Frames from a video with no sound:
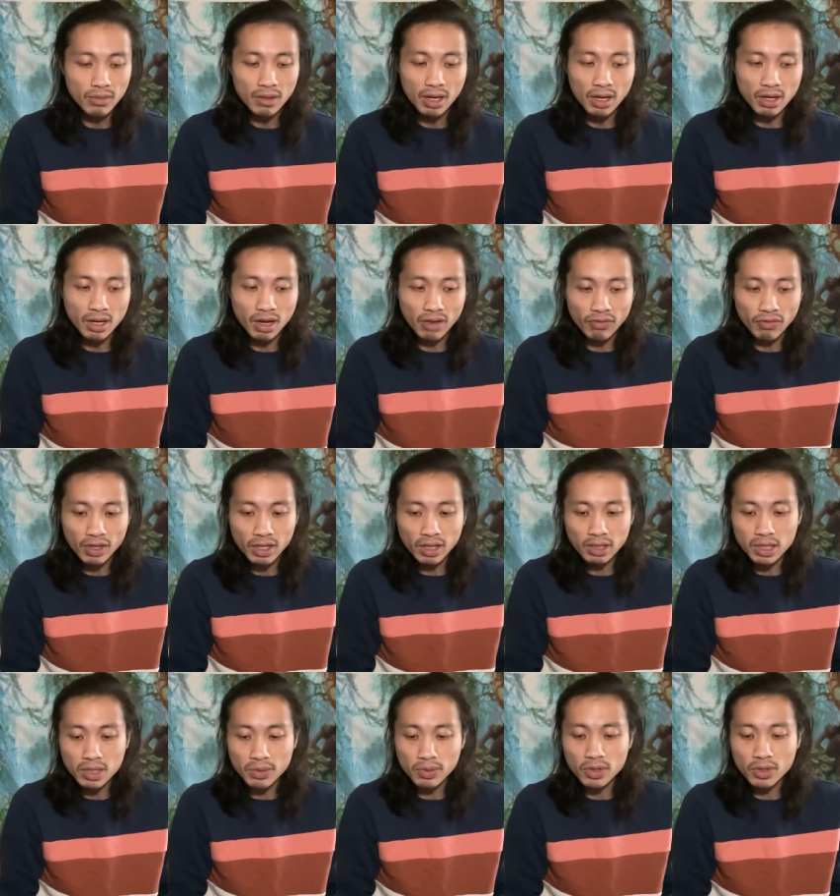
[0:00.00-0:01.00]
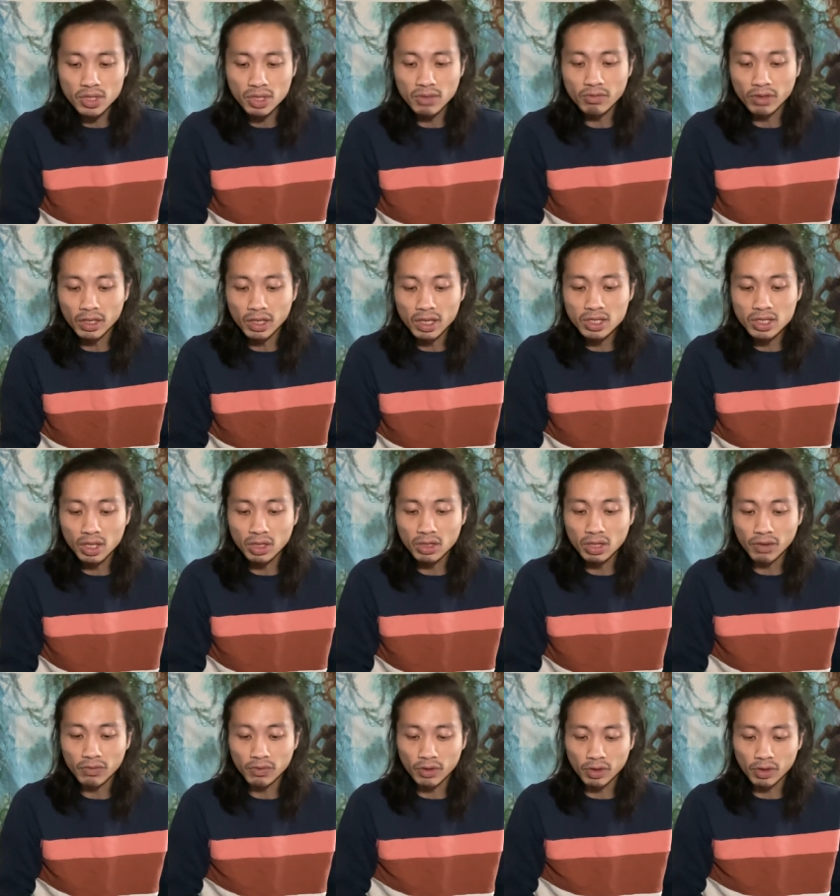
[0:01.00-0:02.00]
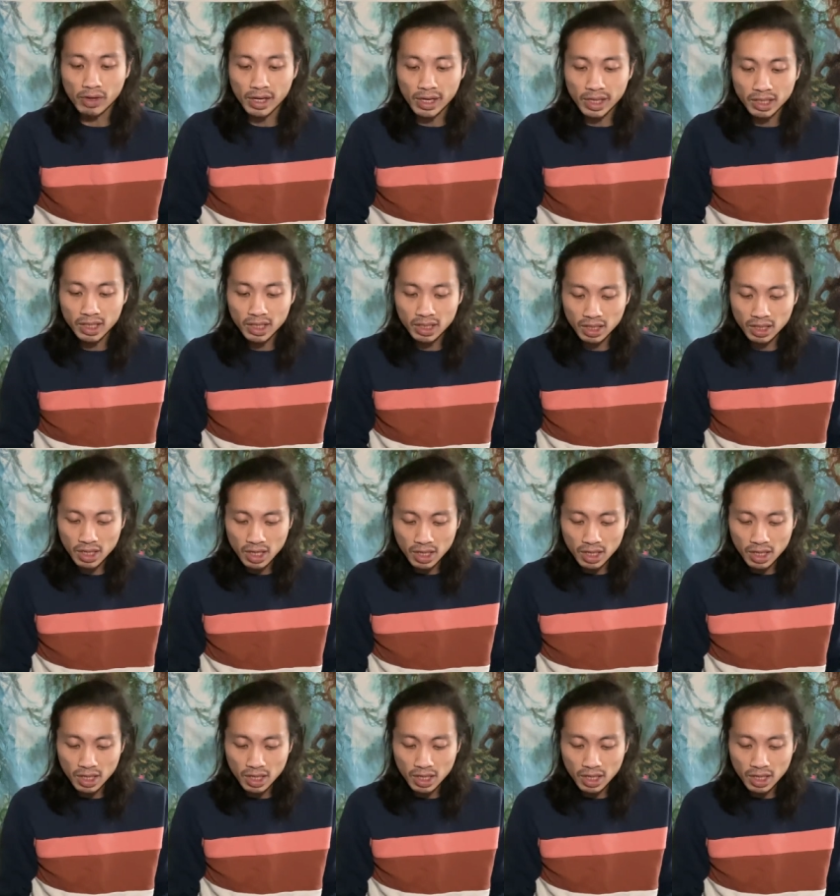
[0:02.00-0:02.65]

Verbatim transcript: And I feel like this person really took you for granted,